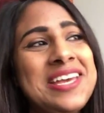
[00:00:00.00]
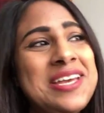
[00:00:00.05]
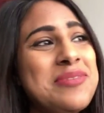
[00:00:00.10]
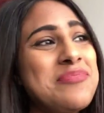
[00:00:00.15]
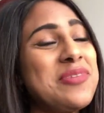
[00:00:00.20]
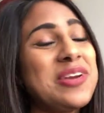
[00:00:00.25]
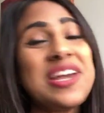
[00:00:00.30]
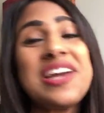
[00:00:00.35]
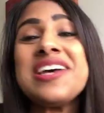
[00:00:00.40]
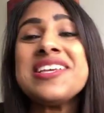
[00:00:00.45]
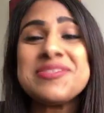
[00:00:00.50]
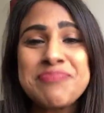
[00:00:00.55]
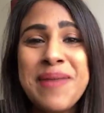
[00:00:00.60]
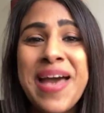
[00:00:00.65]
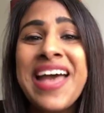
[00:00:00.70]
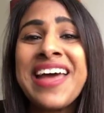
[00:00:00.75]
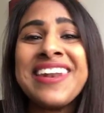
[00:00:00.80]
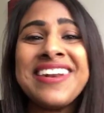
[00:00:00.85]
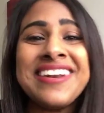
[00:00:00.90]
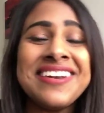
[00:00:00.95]
Because
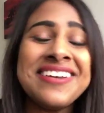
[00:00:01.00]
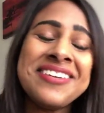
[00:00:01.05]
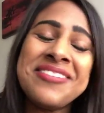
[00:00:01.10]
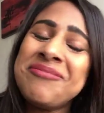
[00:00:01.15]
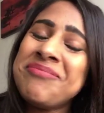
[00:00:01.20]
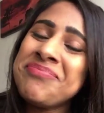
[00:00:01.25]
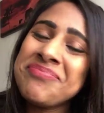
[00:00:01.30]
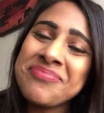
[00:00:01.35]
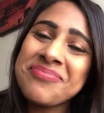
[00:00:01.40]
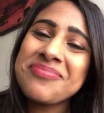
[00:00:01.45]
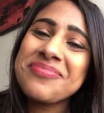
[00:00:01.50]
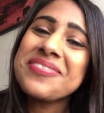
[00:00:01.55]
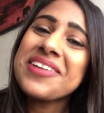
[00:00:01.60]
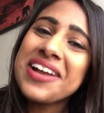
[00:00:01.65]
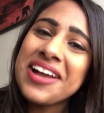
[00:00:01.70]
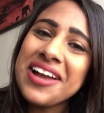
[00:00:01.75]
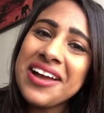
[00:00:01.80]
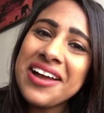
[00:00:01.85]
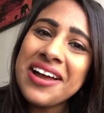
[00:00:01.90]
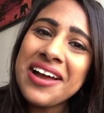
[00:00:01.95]
men
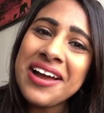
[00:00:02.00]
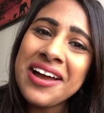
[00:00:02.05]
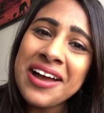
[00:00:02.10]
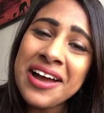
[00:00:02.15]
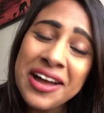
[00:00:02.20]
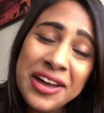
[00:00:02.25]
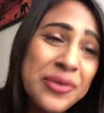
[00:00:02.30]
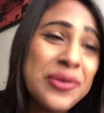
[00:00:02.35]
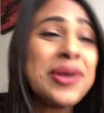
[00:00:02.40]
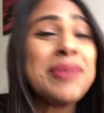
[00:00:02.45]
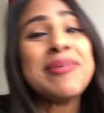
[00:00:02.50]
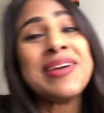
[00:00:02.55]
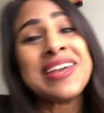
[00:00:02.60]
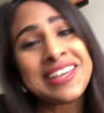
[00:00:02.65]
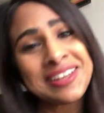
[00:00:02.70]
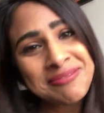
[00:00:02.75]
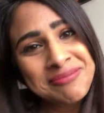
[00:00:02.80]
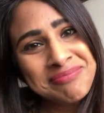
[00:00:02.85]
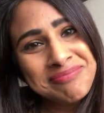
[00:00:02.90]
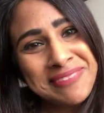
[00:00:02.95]
annoy
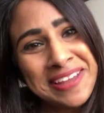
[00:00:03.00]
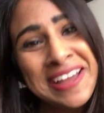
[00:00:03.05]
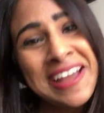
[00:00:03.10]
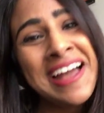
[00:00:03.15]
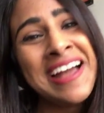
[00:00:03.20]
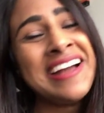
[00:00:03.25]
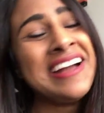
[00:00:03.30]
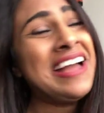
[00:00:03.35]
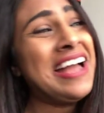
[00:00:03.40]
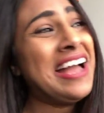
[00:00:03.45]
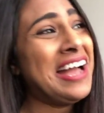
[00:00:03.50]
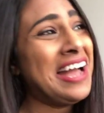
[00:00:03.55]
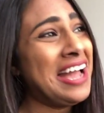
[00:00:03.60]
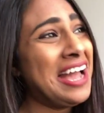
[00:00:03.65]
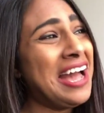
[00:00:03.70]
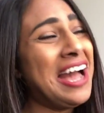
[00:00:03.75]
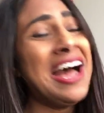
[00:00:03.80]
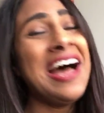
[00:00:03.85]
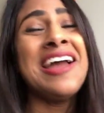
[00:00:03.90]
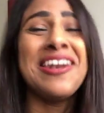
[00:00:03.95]
me a
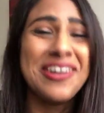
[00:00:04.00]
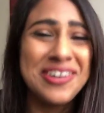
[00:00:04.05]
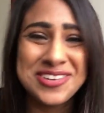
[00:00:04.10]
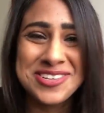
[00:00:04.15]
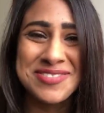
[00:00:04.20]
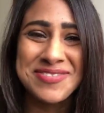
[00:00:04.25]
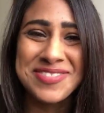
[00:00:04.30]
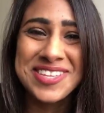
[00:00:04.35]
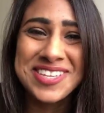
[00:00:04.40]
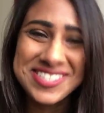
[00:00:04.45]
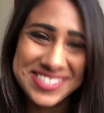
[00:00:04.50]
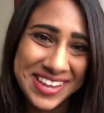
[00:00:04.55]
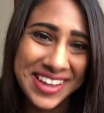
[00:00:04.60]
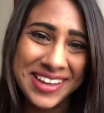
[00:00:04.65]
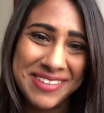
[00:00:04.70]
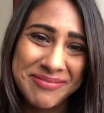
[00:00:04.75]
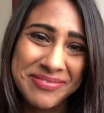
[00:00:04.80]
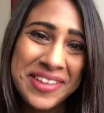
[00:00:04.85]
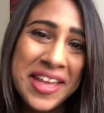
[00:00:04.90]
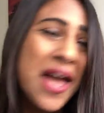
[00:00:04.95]
lot of the
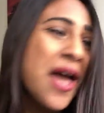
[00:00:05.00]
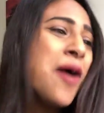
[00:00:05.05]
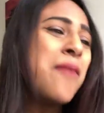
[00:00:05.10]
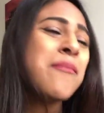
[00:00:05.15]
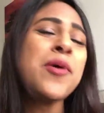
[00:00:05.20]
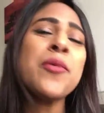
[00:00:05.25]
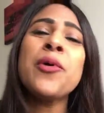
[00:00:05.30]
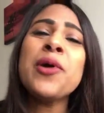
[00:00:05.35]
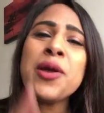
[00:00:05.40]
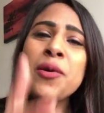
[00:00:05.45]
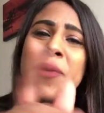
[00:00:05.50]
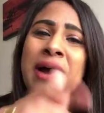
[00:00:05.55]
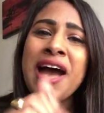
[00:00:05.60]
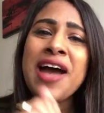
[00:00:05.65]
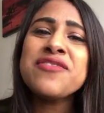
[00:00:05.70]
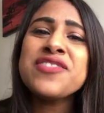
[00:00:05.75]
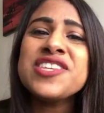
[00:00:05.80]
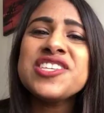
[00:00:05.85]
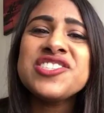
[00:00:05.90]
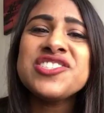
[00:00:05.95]
time. But we will have
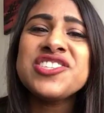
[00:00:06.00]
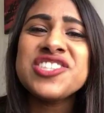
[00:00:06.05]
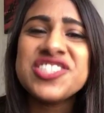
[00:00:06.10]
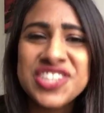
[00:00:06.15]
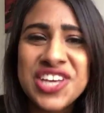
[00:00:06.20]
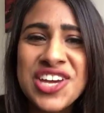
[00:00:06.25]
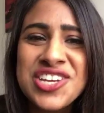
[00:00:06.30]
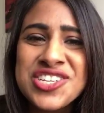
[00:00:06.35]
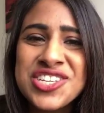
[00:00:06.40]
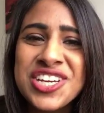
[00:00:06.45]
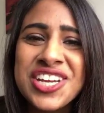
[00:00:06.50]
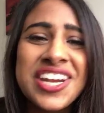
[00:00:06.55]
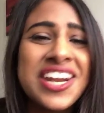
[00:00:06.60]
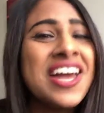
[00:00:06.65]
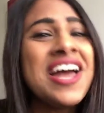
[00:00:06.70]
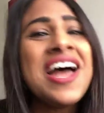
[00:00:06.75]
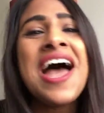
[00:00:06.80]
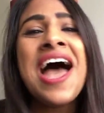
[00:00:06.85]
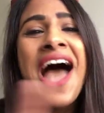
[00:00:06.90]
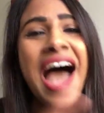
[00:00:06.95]
this discussion
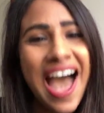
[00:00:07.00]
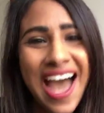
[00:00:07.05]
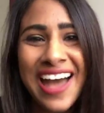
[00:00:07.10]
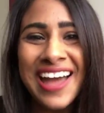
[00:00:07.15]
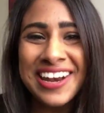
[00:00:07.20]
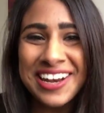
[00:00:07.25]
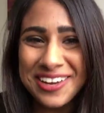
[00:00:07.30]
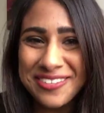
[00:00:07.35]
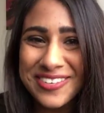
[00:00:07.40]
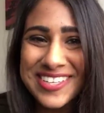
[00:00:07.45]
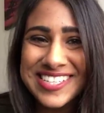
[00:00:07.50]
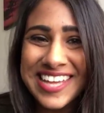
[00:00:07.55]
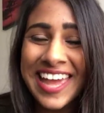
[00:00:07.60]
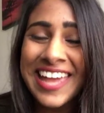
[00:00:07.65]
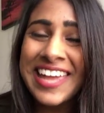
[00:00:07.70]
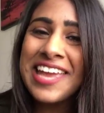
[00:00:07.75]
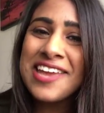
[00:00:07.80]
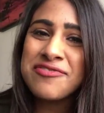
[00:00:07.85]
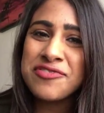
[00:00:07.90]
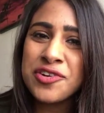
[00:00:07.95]
another day.
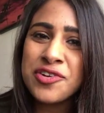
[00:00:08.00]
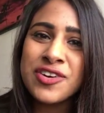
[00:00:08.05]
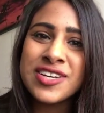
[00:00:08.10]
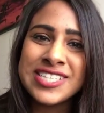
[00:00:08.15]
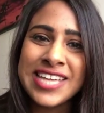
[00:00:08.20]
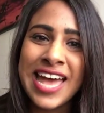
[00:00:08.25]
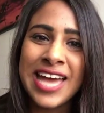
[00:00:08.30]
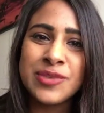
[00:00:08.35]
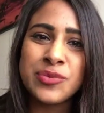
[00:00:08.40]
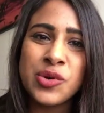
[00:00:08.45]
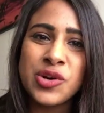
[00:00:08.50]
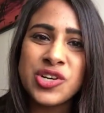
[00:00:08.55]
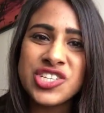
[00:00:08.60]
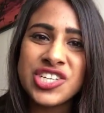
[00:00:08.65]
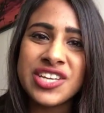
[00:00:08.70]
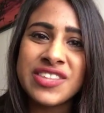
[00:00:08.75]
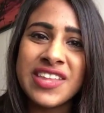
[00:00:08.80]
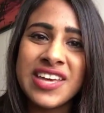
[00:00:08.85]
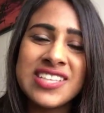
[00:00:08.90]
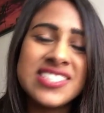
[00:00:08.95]
If you're a dad watching
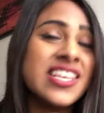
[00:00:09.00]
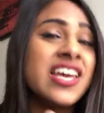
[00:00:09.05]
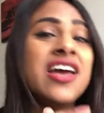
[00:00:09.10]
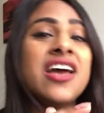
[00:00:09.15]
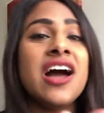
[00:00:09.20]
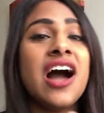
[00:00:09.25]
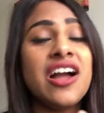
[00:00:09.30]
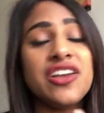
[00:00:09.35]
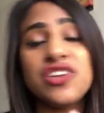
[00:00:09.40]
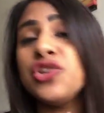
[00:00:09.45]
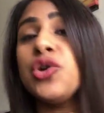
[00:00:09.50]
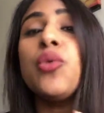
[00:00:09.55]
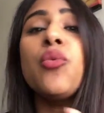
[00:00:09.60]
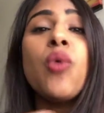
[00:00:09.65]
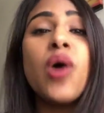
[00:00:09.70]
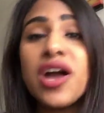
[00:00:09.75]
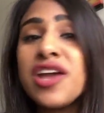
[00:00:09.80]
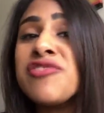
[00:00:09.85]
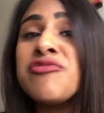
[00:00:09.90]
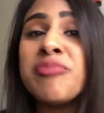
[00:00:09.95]
this, your
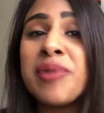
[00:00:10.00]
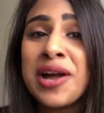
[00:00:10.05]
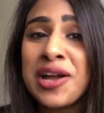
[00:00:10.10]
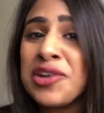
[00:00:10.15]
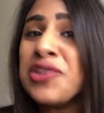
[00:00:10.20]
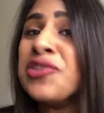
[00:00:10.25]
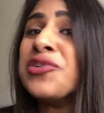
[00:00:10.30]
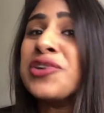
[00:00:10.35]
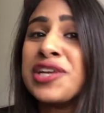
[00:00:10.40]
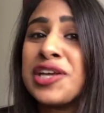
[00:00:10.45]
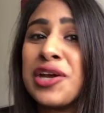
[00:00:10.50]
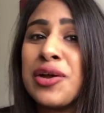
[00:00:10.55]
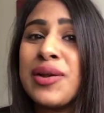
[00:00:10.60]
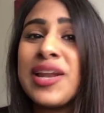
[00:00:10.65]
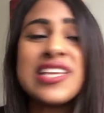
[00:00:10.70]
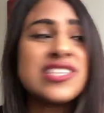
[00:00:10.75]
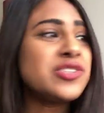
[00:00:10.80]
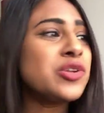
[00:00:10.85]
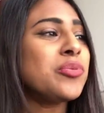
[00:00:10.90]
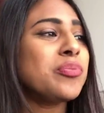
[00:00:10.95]
wife might annoy you.
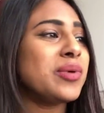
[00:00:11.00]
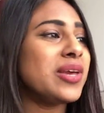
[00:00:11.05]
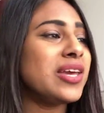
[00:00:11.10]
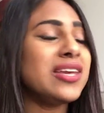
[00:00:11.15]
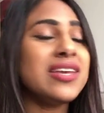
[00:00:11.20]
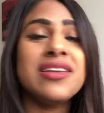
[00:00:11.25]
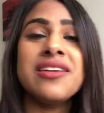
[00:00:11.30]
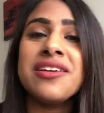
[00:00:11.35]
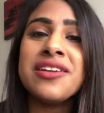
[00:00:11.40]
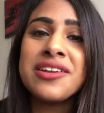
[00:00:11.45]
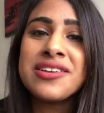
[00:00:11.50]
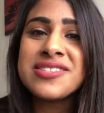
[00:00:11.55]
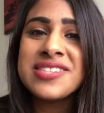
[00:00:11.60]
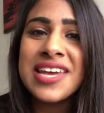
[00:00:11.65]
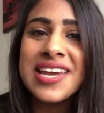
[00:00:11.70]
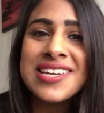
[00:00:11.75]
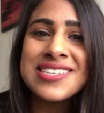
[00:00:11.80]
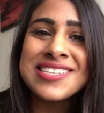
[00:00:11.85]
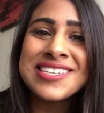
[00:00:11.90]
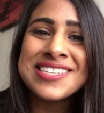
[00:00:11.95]
Let's not be,
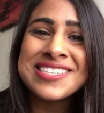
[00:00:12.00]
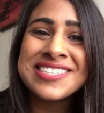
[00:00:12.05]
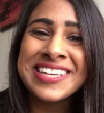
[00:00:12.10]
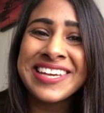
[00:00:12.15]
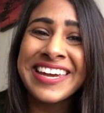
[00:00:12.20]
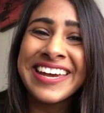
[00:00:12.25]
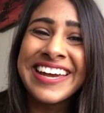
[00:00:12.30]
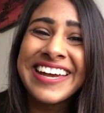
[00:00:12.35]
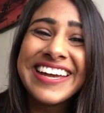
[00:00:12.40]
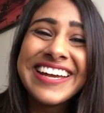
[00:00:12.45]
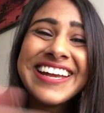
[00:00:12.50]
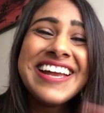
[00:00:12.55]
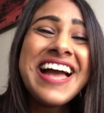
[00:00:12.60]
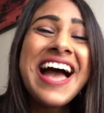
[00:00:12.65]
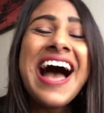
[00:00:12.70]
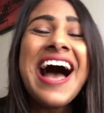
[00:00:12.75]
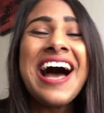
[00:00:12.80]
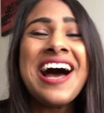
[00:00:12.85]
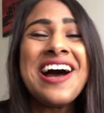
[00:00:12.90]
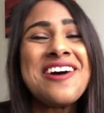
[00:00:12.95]
sexist here.
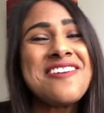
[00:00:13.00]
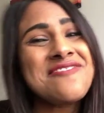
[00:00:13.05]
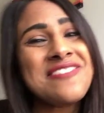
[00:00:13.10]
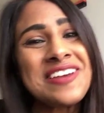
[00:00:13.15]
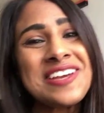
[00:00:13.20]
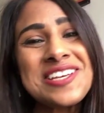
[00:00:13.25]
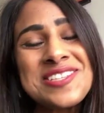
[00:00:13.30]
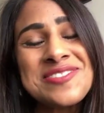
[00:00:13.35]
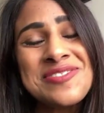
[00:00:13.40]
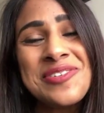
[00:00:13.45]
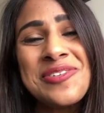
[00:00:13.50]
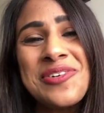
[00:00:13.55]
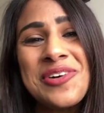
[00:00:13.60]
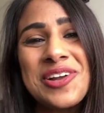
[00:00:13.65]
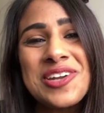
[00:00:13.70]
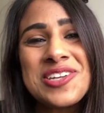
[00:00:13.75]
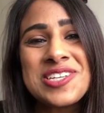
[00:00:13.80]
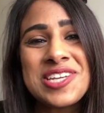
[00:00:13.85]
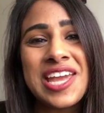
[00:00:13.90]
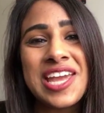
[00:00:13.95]
Thanks for
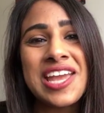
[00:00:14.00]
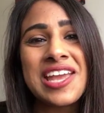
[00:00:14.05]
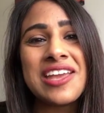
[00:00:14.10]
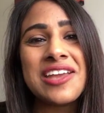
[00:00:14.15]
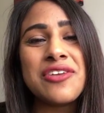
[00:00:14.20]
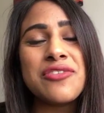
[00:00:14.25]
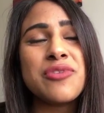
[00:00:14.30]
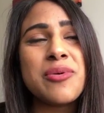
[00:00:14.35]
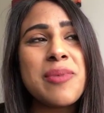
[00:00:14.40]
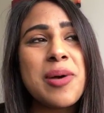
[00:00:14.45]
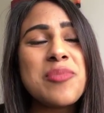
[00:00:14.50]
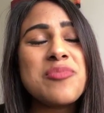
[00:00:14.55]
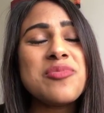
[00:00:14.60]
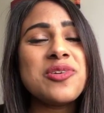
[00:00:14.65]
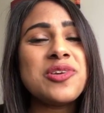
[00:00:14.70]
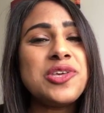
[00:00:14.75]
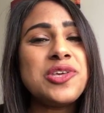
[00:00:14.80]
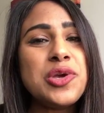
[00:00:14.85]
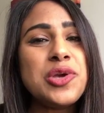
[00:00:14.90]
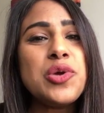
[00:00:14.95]
watching. Remember,
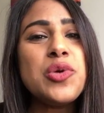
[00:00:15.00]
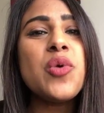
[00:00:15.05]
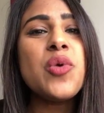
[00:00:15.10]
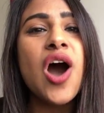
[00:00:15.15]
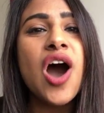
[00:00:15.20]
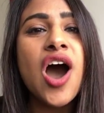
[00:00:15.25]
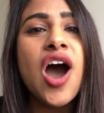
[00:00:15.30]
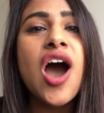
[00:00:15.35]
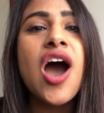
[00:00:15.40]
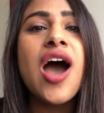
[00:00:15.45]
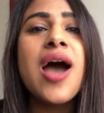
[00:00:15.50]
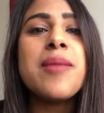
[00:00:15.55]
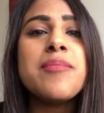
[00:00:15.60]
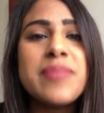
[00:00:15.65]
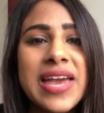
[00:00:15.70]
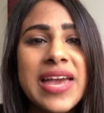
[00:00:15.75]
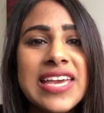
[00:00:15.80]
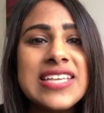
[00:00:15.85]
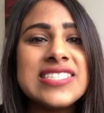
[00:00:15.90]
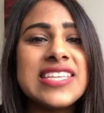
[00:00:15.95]
you are
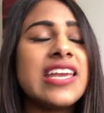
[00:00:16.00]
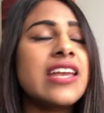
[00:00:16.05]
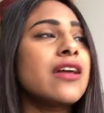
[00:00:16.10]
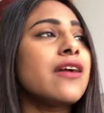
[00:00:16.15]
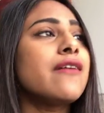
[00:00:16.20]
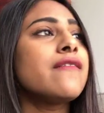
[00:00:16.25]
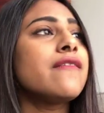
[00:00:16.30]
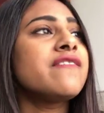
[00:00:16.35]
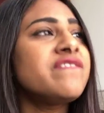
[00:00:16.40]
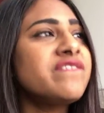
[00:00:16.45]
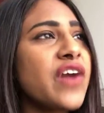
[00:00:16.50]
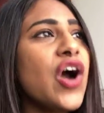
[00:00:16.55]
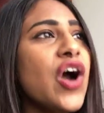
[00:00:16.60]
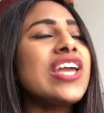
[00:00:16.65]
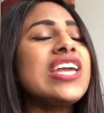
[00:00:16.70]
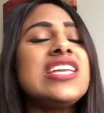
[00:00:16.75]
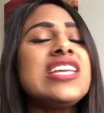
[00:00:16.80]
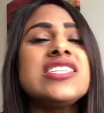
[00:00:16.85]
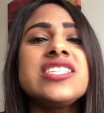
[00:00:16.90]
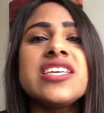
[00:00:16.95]
amazing.
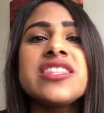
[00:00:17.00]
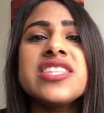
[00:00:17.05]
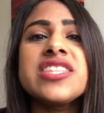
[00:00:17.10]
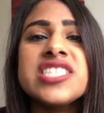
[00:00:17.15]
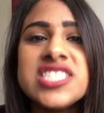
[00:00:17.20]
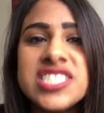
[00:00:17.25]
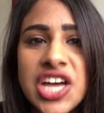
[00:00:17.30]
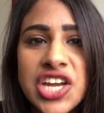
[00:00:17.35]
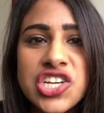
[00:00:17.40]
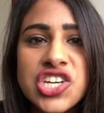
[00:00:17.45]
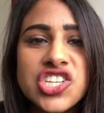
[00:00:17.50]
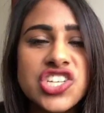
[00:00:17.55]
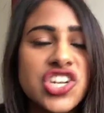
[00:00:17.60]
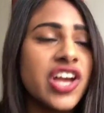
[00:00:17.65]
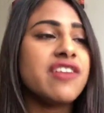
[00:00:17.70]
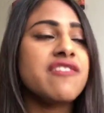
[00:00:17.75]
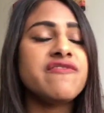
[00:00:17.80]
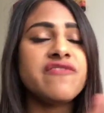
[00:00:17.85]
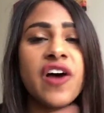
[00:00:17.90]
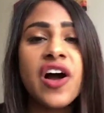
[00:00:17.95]
Find the
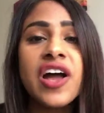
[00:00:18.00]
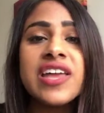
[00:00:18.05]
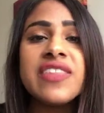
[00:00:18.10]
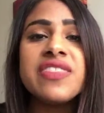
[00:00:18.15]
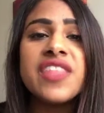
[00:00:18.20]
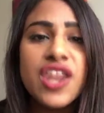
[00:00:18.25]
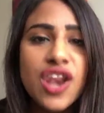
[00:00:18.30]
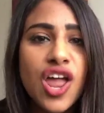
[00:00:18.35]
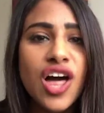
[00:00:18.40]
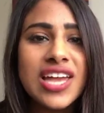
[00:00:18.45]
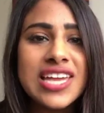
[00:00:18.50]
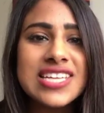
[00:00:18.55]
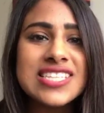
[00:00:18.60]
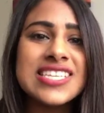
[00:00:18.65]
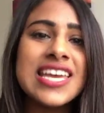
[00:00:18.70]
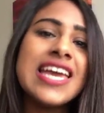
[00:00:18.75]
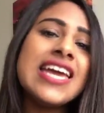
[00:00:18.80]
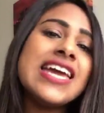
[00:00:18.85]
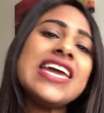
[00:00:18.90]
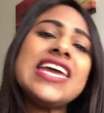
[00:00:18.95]
sunshine, find the light,
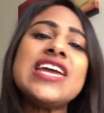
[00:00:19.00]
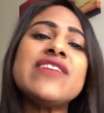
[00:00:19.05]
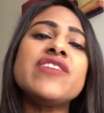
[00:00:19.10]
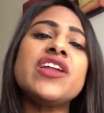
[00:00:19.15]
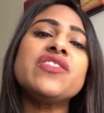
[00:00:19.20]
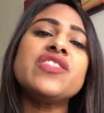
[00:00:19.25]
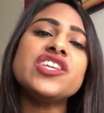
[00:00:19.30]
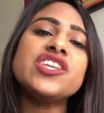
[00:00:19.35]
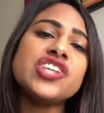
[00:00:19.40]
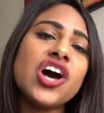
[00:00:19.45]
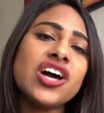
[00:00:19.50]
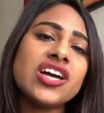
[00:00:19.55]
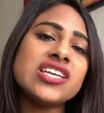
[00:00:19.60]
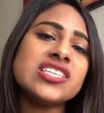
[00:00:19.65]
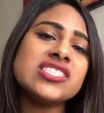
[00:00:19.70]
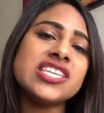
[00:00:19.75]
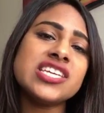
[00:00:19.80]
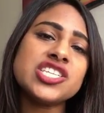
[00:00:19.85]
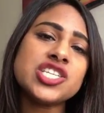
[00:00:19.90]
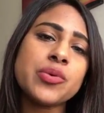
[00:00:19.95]
even in the darkest
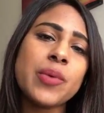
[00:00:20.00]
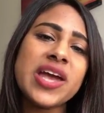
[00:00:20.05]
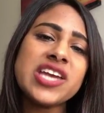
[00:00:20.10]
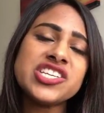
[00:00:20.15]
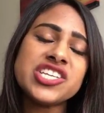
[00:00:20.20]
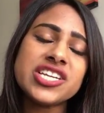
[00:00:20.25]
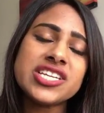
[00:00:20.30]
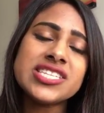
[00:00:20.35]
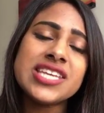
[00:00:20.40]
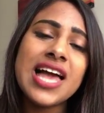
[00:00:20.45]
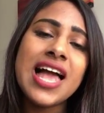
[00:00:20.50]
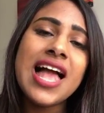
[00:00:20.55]
situations.